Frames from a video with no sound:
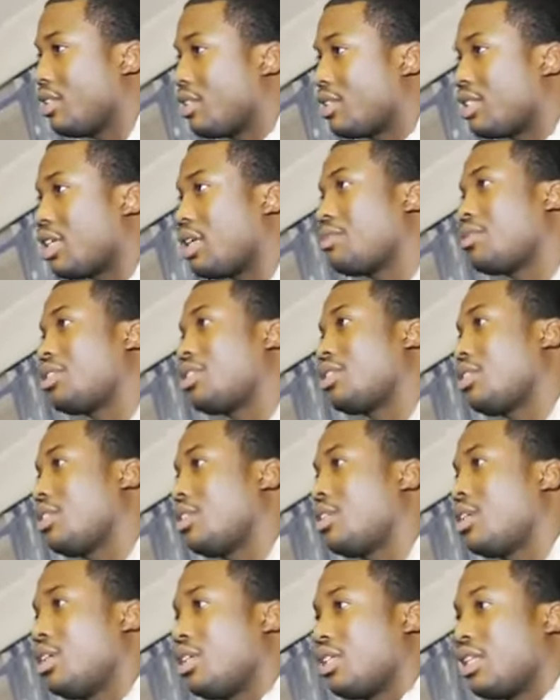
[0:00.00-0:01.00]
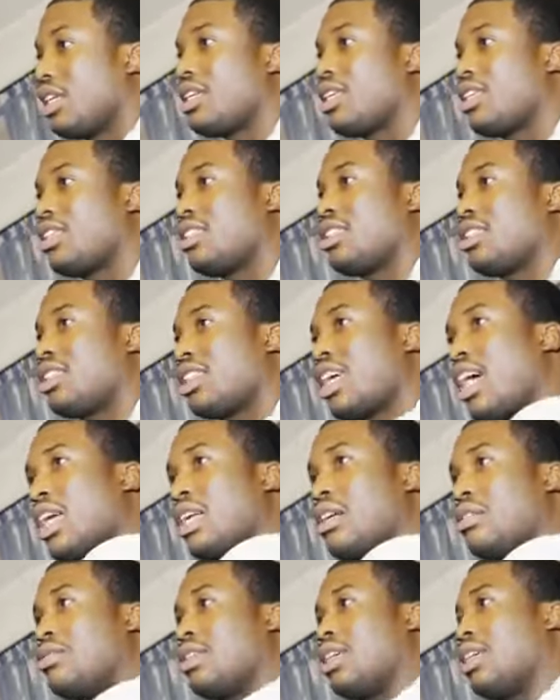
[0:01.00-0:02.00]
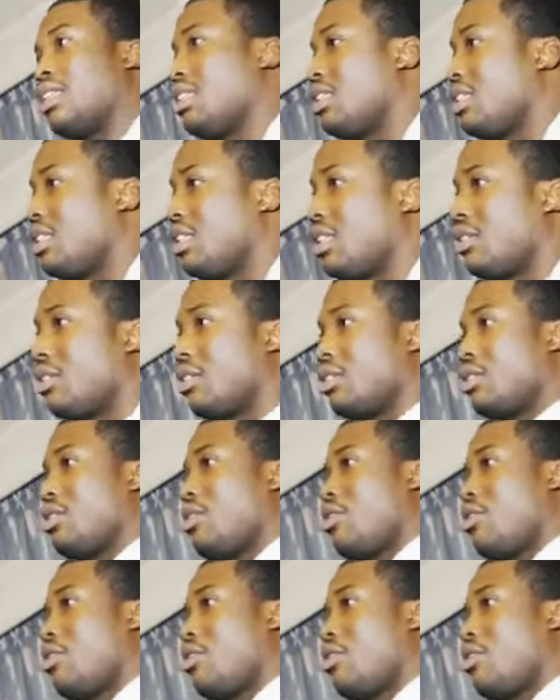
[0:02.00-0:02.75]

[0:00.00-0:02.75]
this type of shit. They get shot over that shit.